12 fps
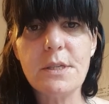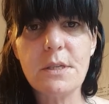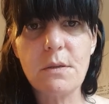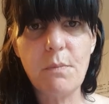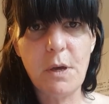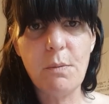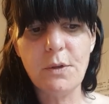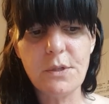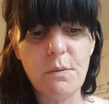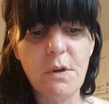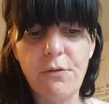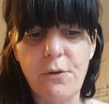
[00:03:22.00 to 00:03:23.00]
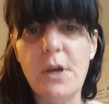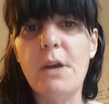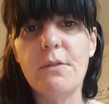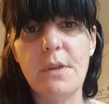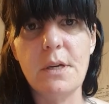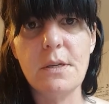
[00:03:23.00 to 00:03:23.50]
the people to be free
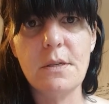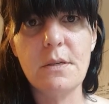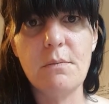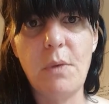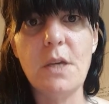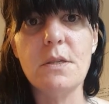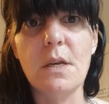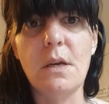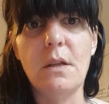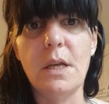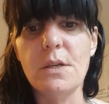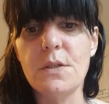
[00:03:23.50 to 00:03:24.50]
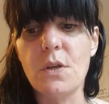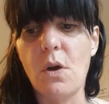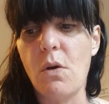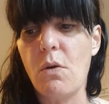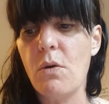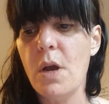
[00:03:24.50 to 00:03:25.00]
of this, basically.
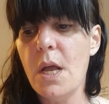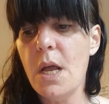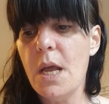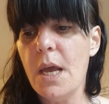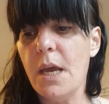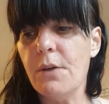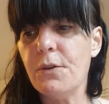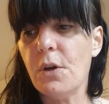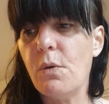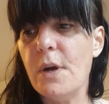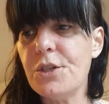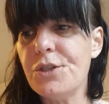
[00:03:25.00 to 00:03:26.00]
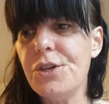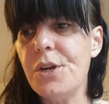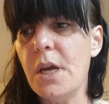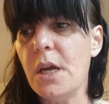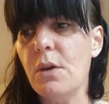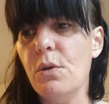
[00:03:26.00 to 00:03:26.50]
So if you're
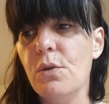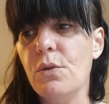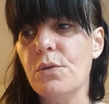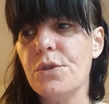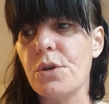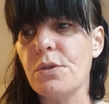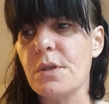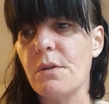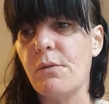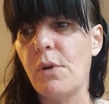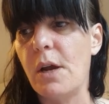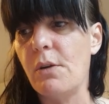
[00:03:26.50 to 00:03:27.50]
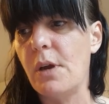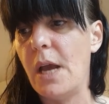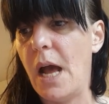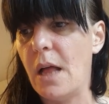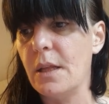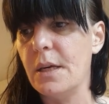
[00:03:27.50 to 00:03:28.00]
questioning who Joseph Gregory
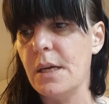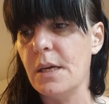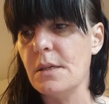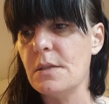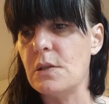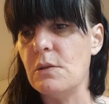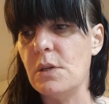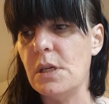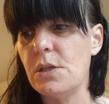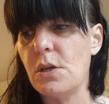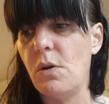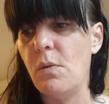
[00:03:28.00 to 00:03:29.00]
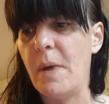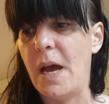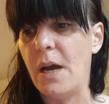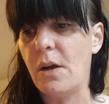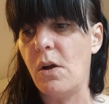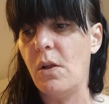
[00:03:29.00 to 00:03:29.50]
Hallett is, you need to go
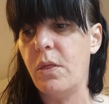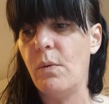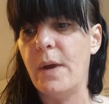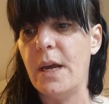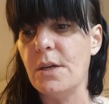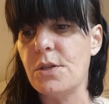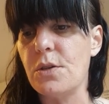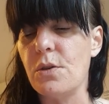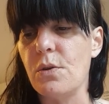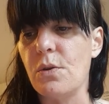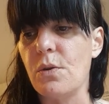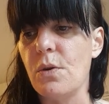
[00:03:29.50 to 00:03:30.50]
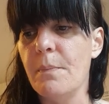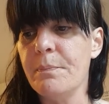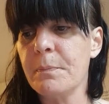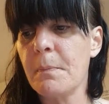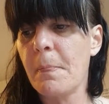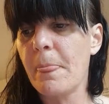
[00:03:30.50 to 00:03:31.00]
back all the way to
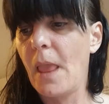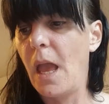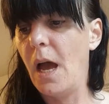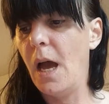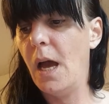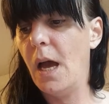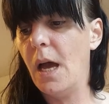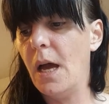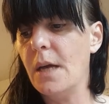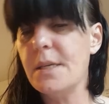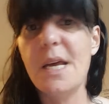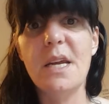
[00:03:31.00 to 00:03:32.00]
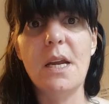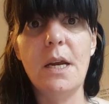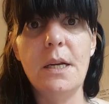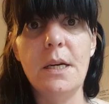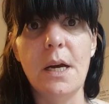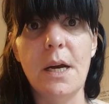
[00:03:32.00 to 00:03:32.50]

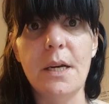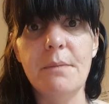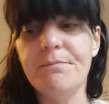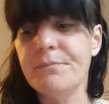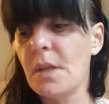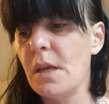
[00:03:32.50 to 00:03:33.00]
1099,